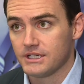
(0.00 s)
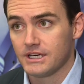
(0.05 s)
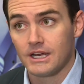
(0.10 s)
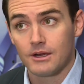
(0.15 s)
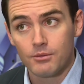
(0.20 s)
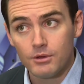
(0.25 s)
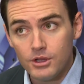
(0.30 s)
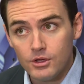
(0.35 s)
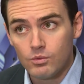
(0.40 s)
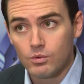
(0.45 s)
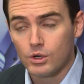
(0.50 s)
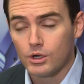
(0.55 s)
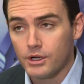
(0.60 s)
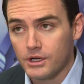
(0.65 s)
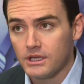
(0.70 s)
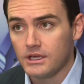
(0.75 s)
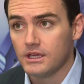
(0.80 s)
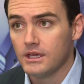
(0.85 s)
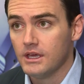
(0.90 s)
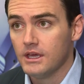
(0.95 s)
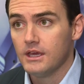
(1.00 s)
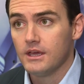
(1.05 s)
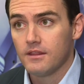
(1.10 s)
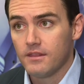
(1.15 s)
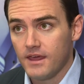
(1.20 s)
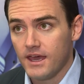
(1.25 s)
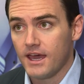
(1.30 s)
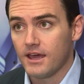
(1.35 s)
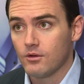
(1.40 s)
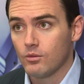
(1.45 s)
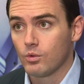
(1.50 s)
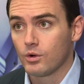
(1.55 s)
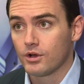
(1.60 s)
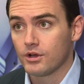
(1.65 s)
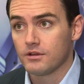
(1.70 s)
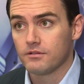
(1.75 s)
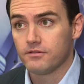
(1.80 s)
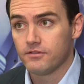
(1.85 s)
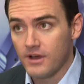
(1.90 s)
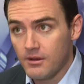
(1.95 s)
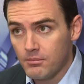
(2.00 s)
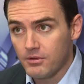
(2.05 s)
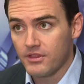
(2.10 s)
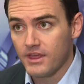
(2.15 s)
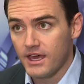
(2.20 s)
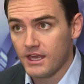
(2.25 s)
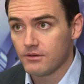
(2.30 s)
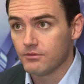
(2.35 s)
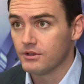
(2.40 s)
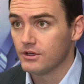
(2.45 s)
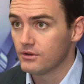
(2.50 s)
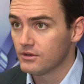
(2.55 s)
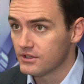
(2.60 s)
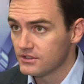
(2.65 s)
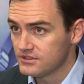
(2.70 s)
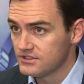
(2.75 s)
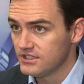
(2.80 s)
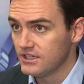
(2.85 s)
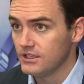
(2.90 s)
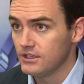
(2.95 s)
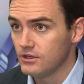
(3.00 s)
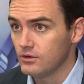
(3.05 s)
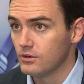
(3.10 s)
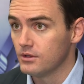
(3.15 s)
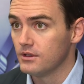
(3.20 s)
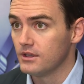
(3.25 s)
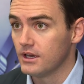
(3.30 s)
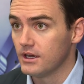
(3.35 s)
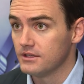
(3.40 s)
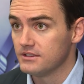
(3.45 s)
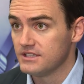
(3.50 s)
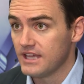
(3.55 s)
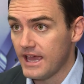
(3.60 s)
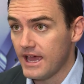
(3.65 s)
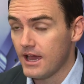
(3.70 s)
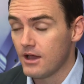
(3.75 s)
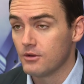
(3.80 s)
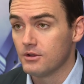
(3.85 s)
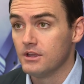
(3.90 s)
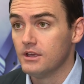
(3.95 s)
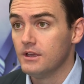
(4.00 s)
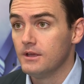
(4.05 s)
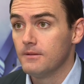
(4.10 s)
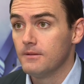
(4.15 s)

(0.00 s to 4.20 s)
And I really worry that we're going to fumble that if we don't continue it down